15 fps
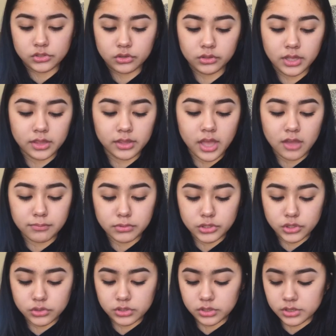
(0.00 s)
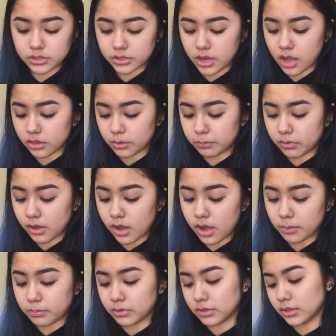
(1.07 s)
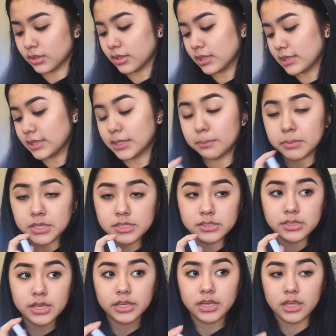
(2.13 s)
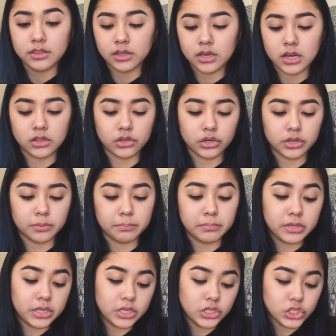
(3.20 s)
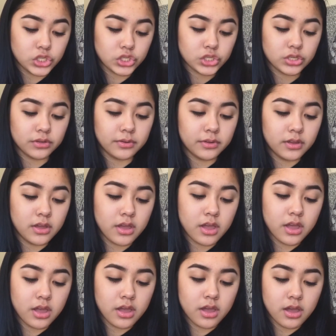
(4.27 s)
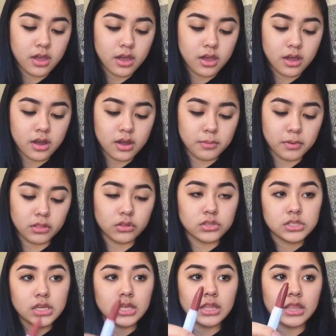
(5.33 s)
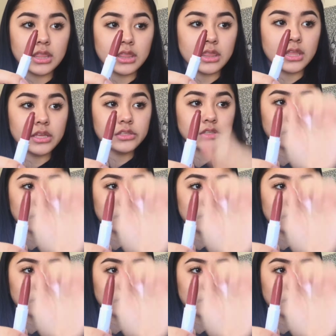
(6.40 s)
So lately I've been using this ColourPop lippy stick in the color Capiche. It looks like this.